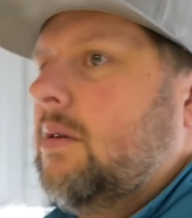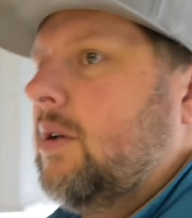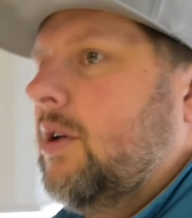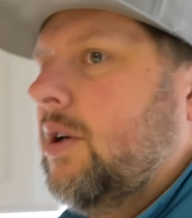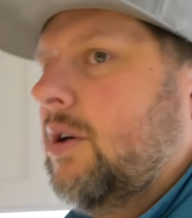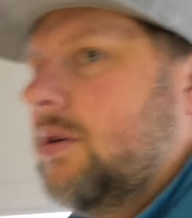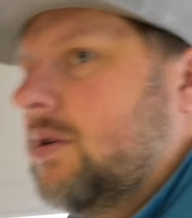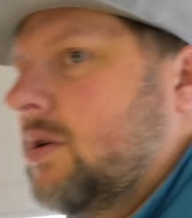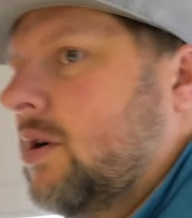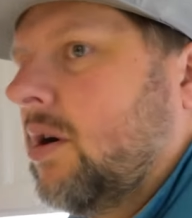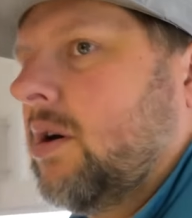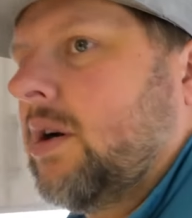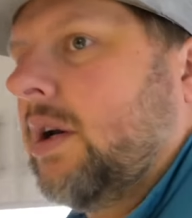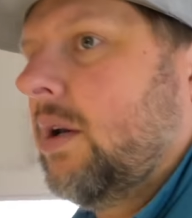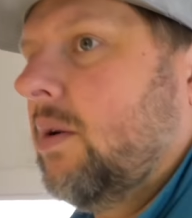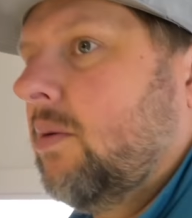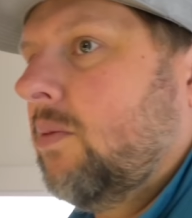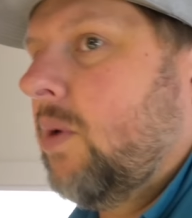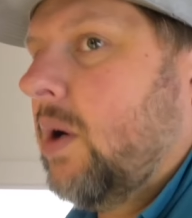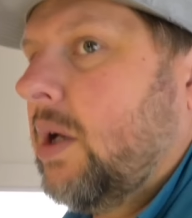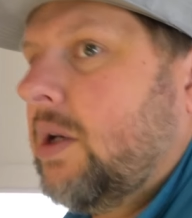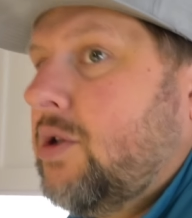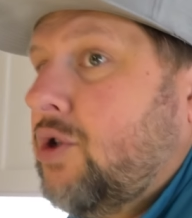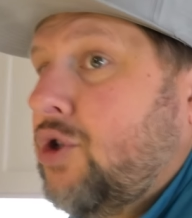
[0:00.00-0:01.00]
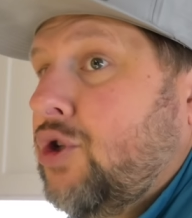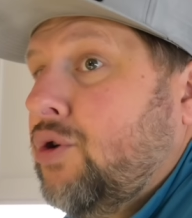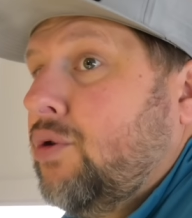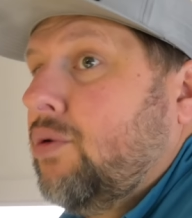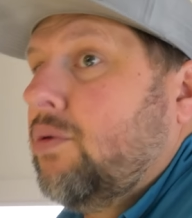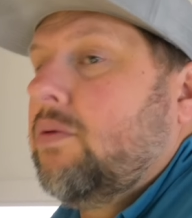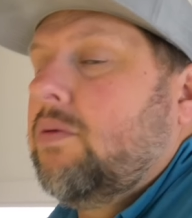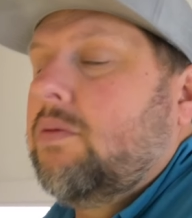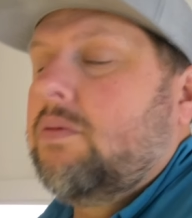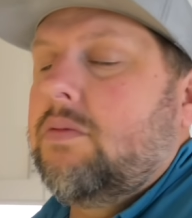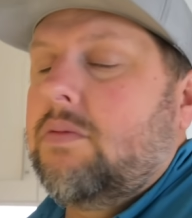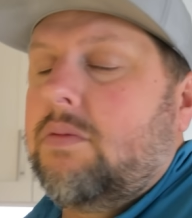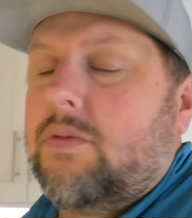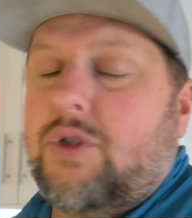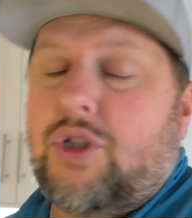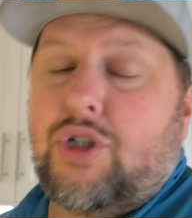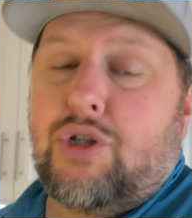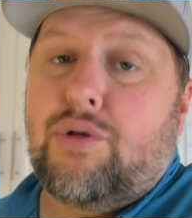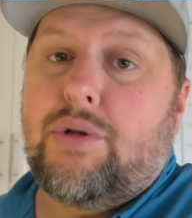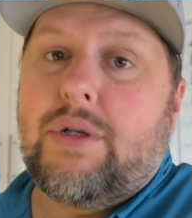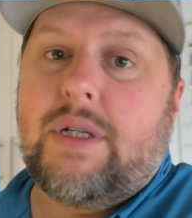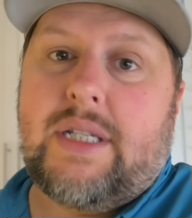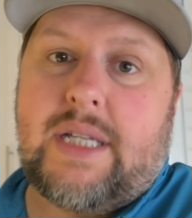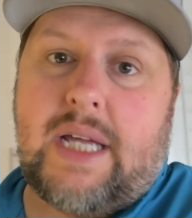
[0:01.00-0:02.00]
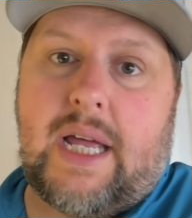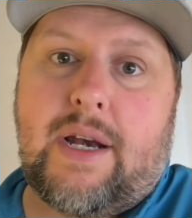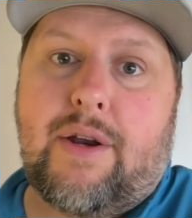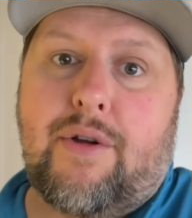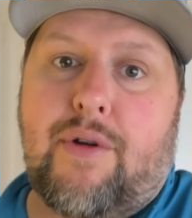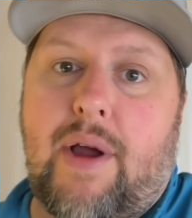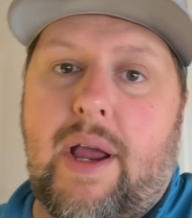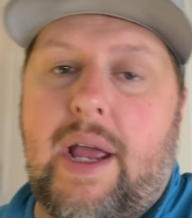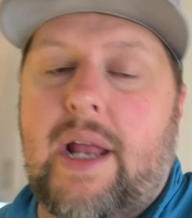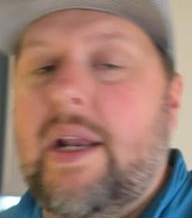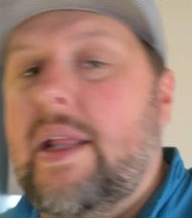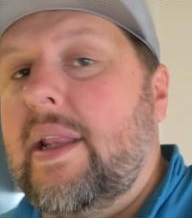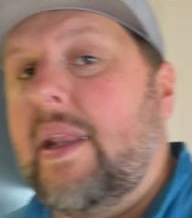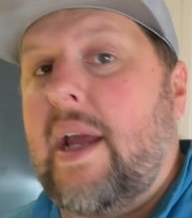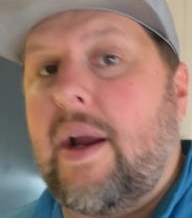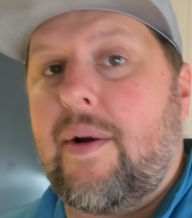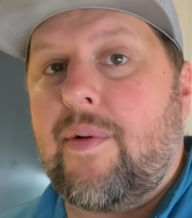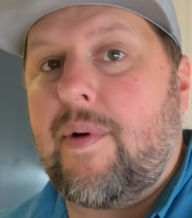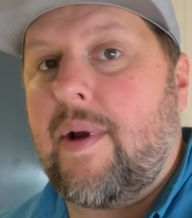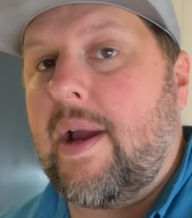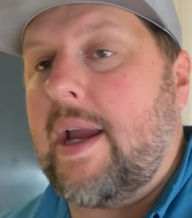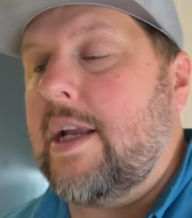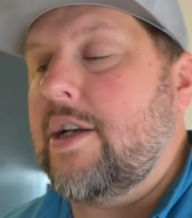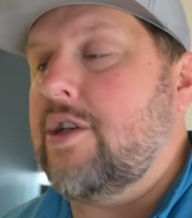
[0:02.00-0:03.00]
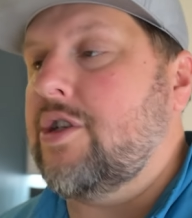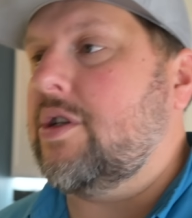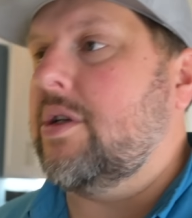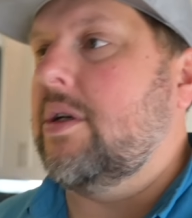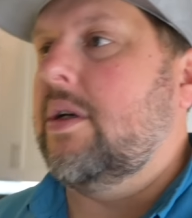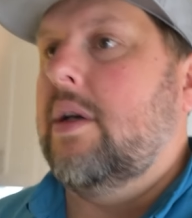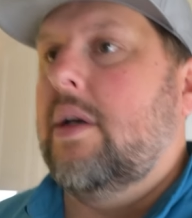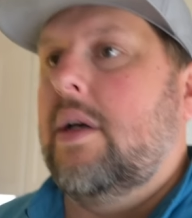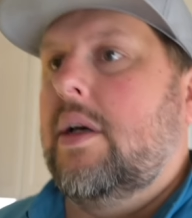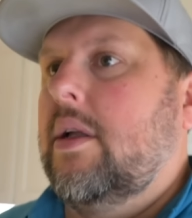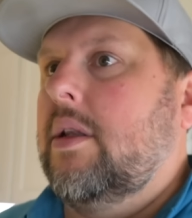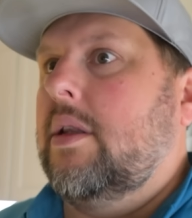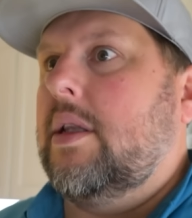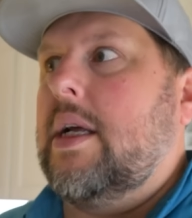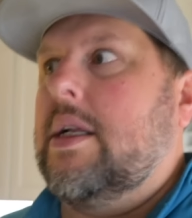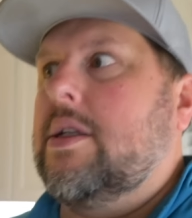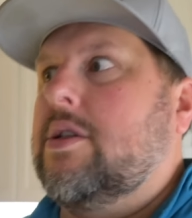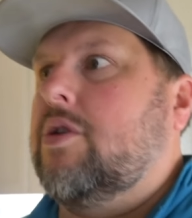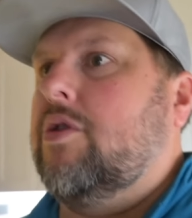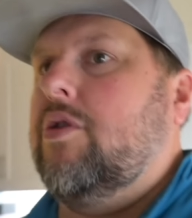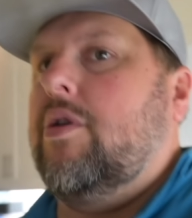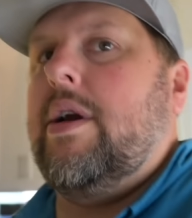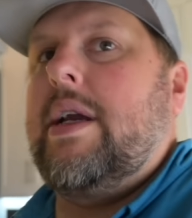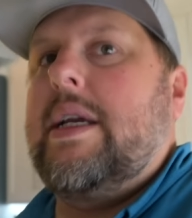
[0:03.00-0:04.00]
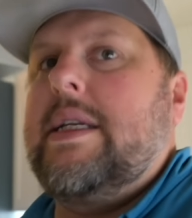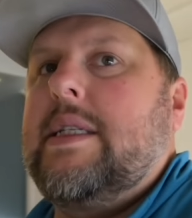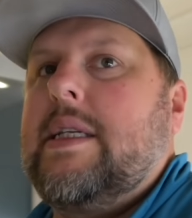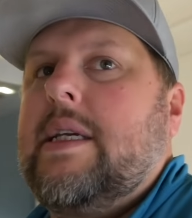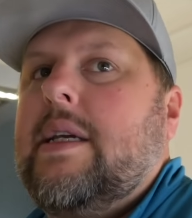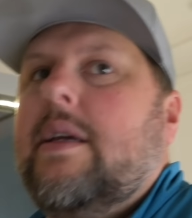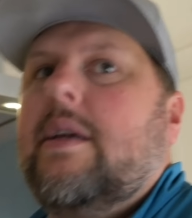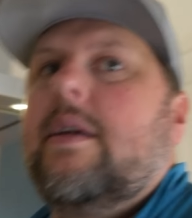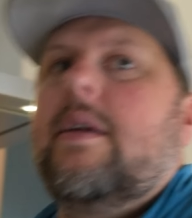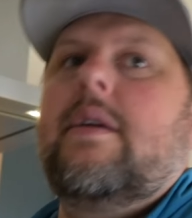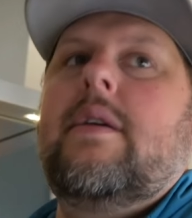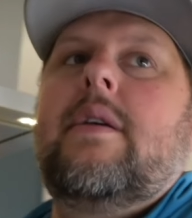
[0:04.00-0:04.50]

you're talking what two, two to ten grand in that range. That's crazy.